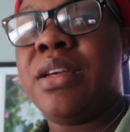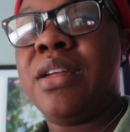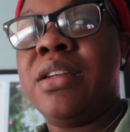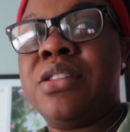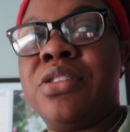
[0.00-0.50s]

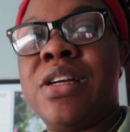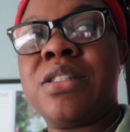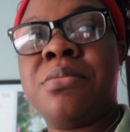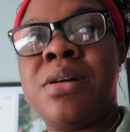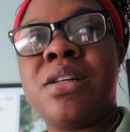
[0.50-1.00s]
any
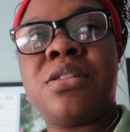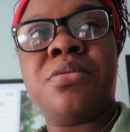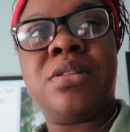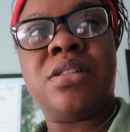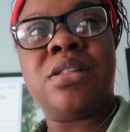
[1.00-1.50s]
stretch marks,
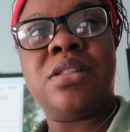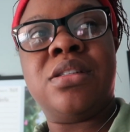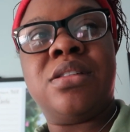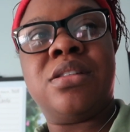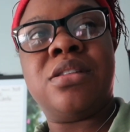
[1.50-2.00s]
which
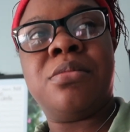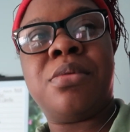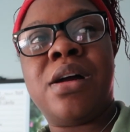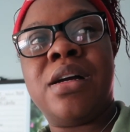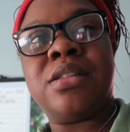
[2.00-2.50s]
is
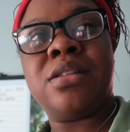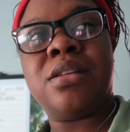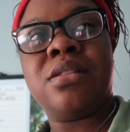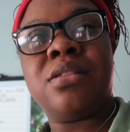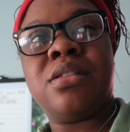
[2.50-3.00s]

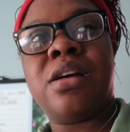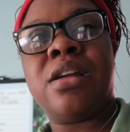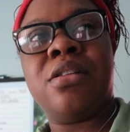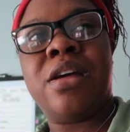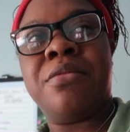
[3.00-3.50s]
surprising. I
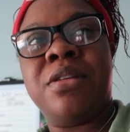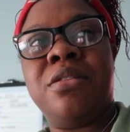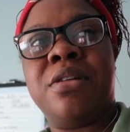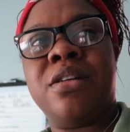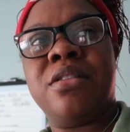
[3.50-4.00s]
don't have any,
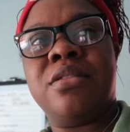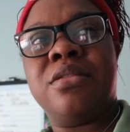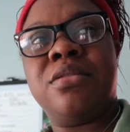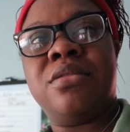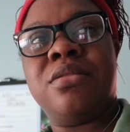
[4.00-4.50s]
right?
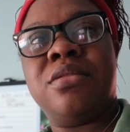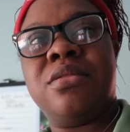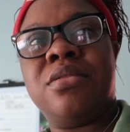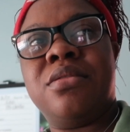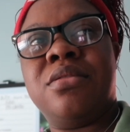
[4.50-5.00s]

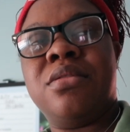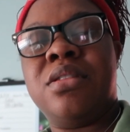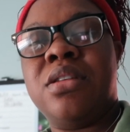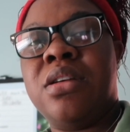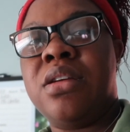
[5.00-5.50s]

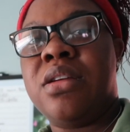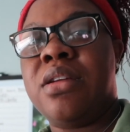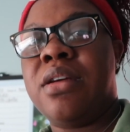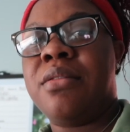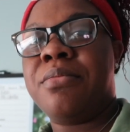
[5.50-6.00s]
Mm-hmm.
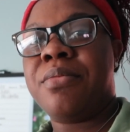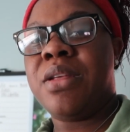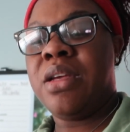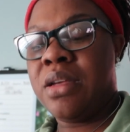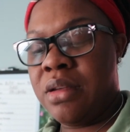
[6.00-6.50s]
Yep. Yeah.
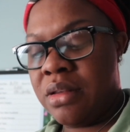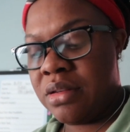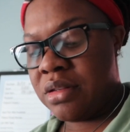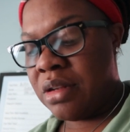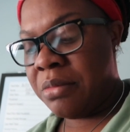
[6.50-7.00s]
And
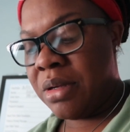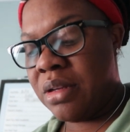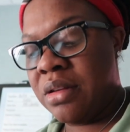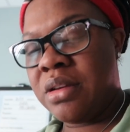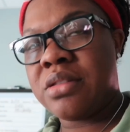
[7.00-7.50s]

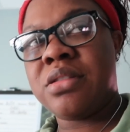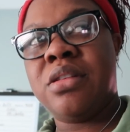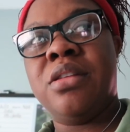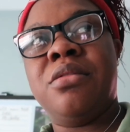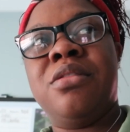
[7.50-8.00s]
stomach looks
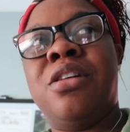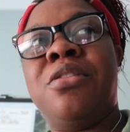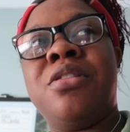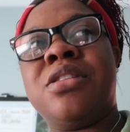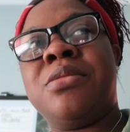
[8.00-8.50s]

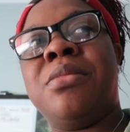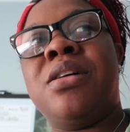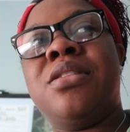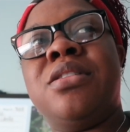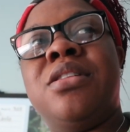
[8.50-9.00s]
lower,
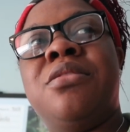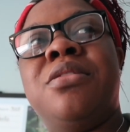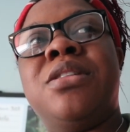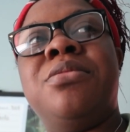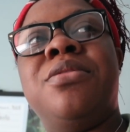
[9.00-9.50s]
smaller than it
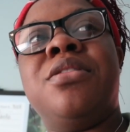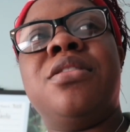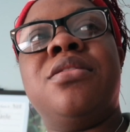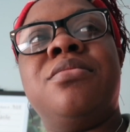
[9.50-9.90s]
was before.